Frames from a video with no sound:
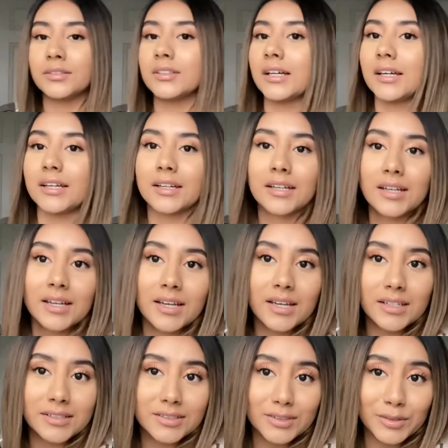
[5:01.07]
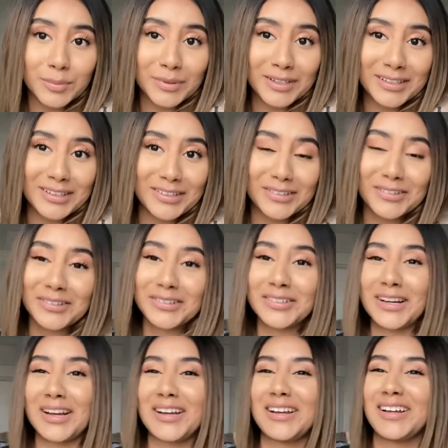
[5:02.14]
Like, it's super cute.
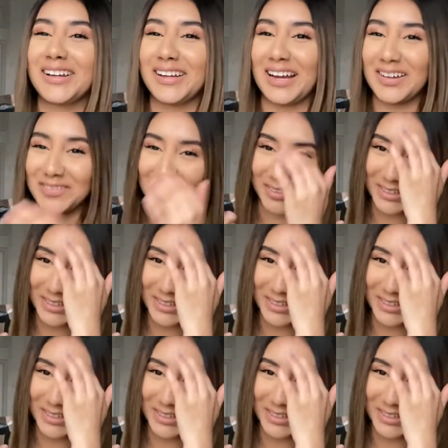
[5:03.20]
I've already